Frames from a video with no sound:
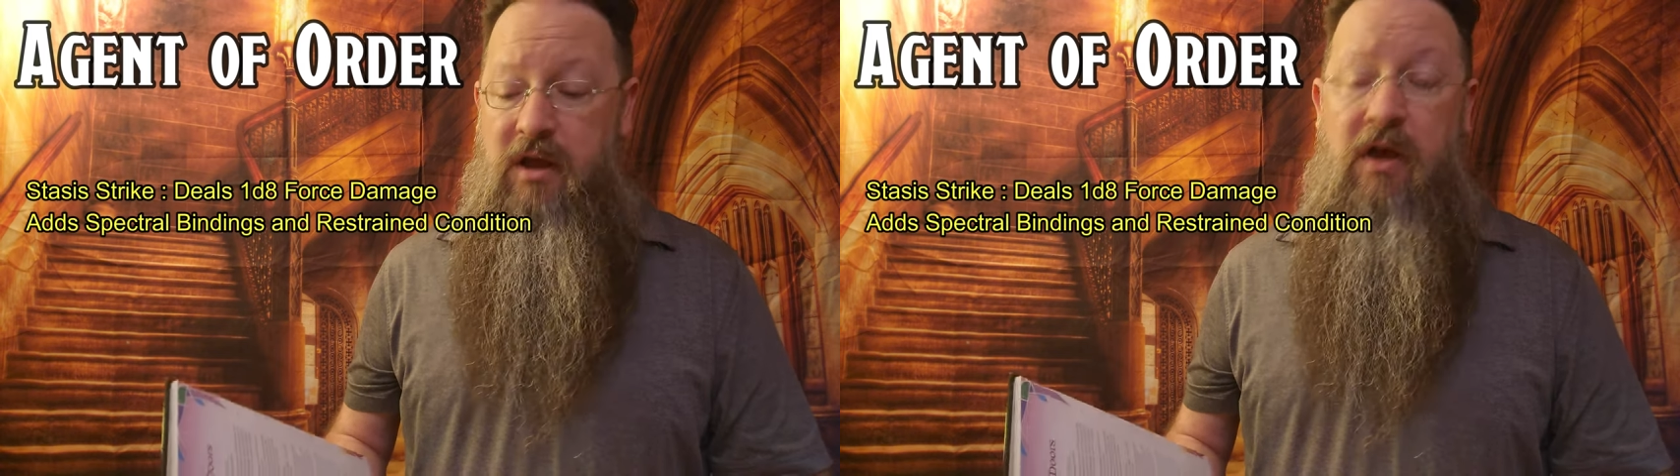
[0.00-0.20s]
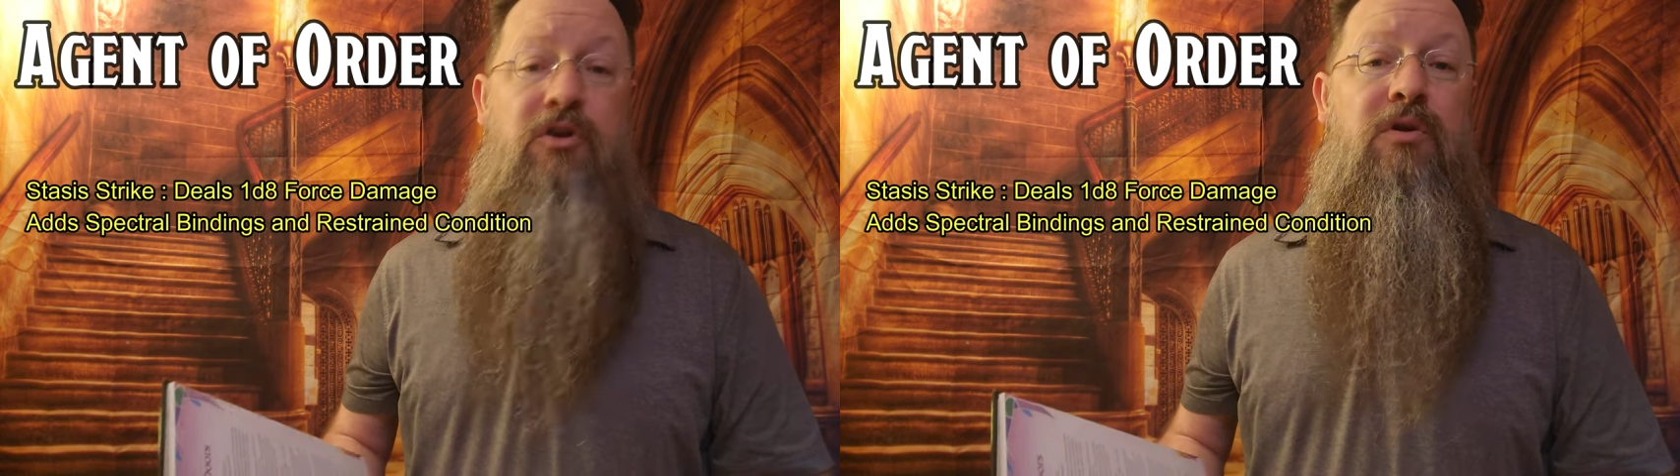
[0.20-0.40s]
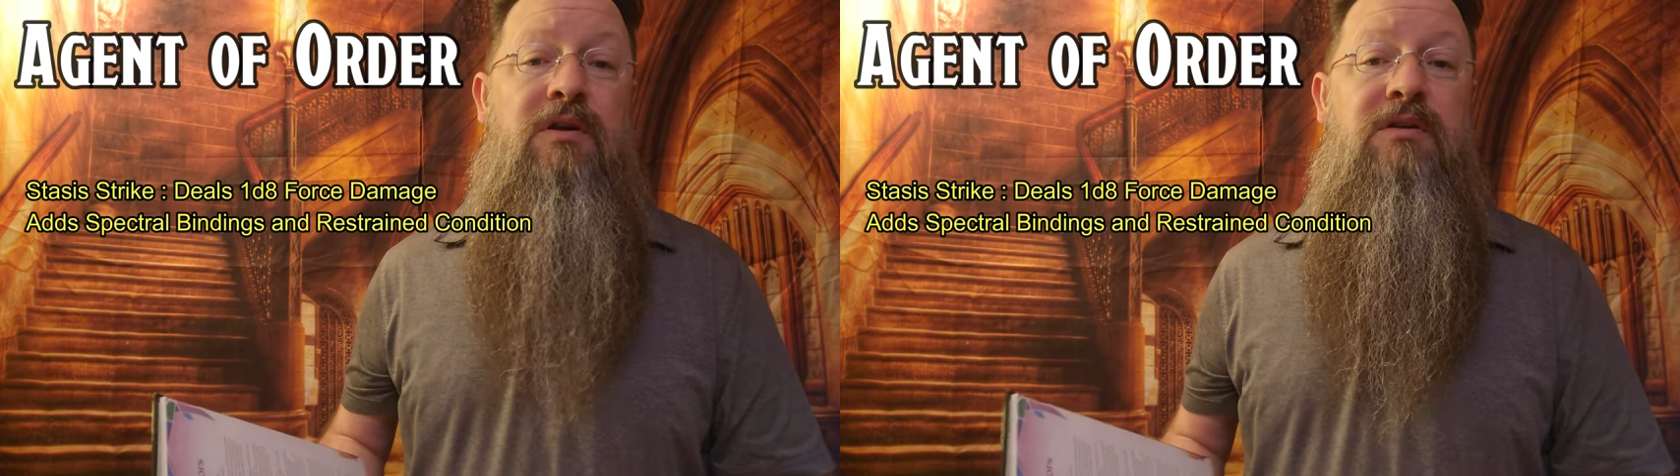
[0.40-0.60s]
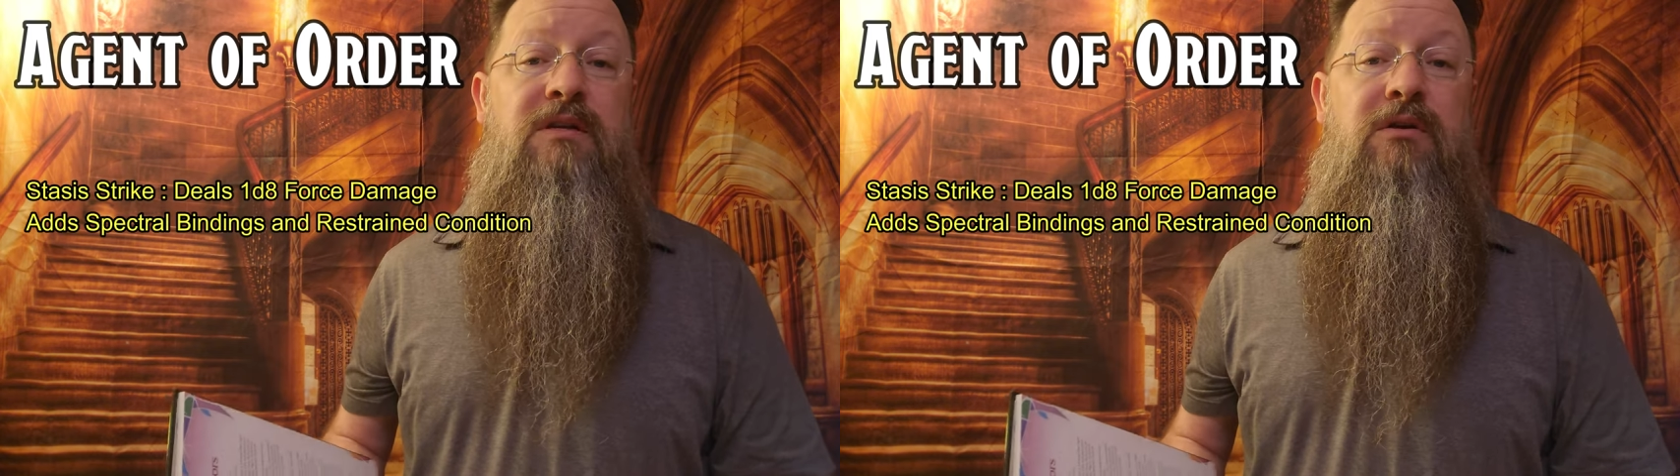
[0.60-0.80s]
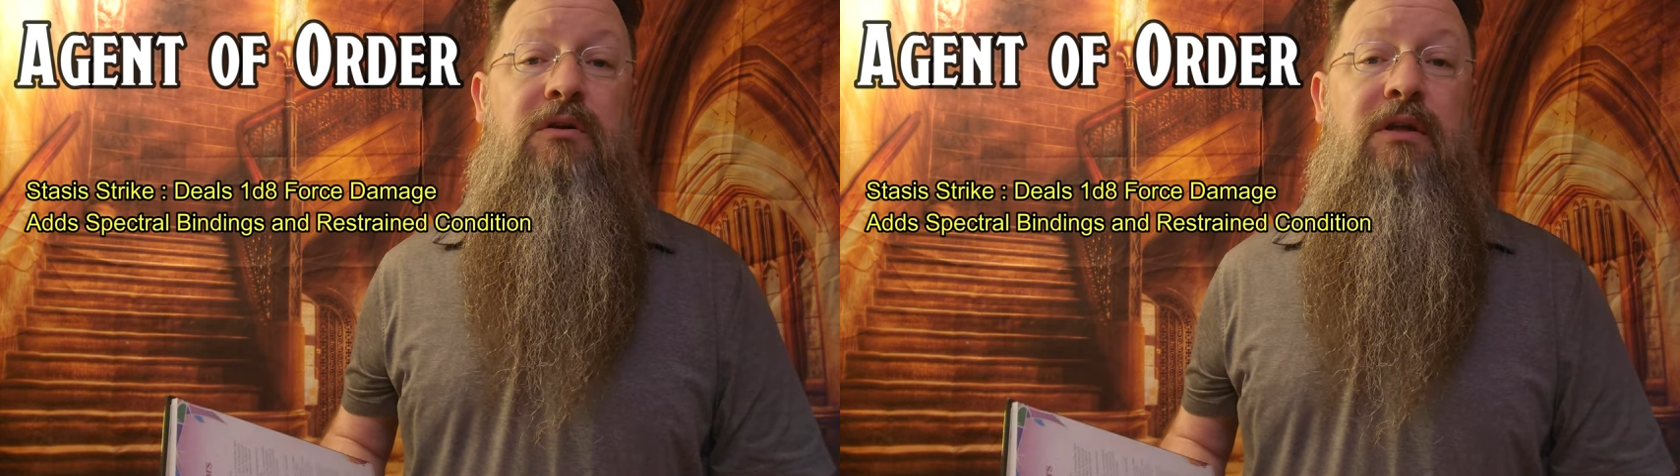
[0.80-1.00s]
Uh, you can
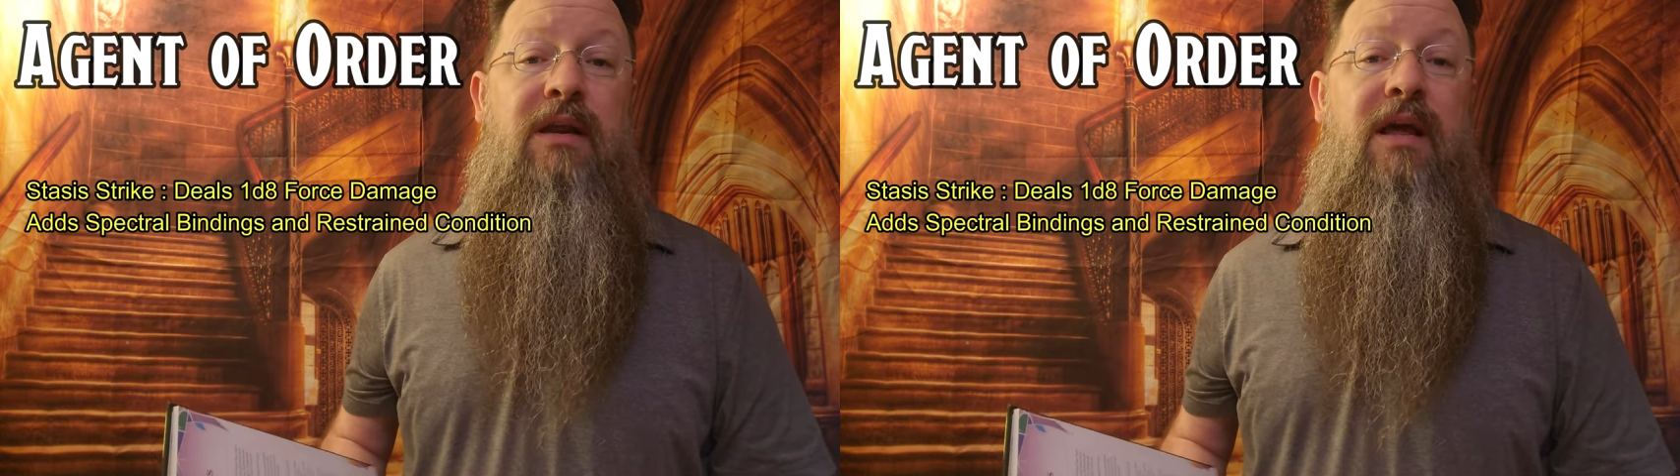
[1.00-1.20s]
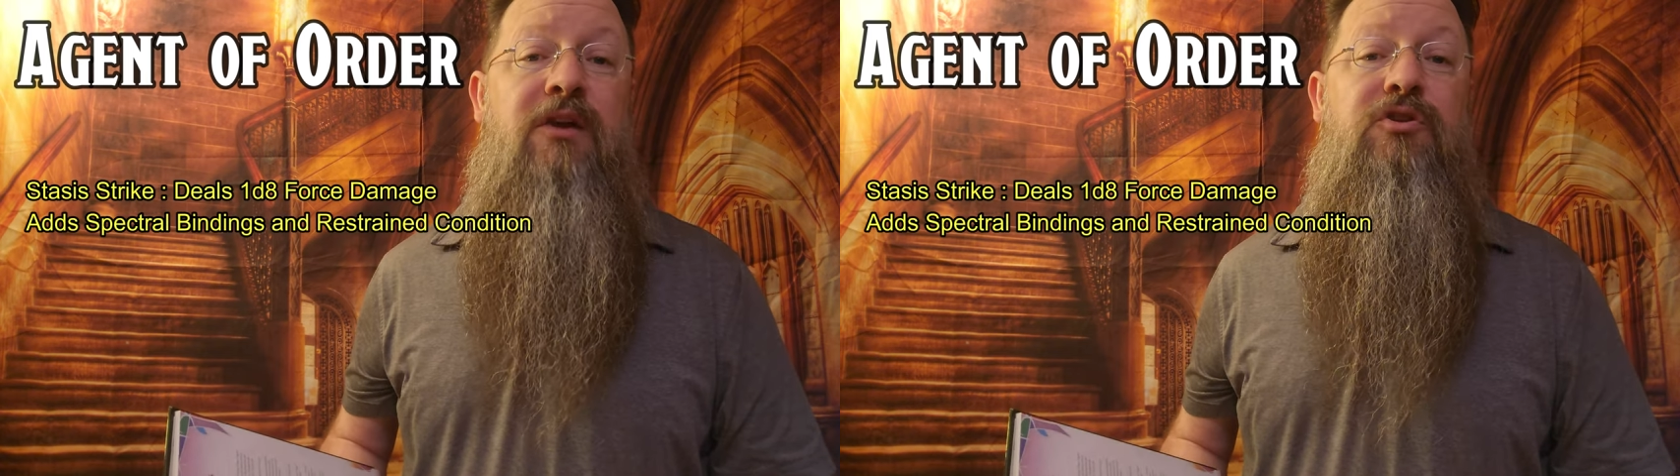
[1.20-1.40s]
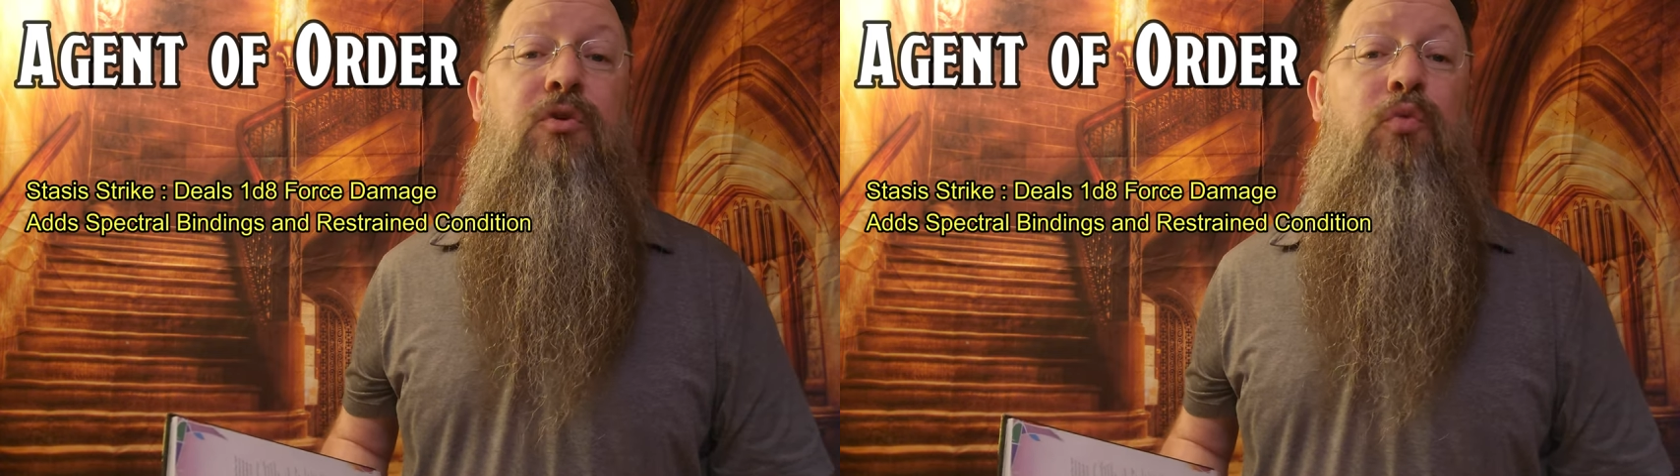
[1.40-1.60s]
deal an extra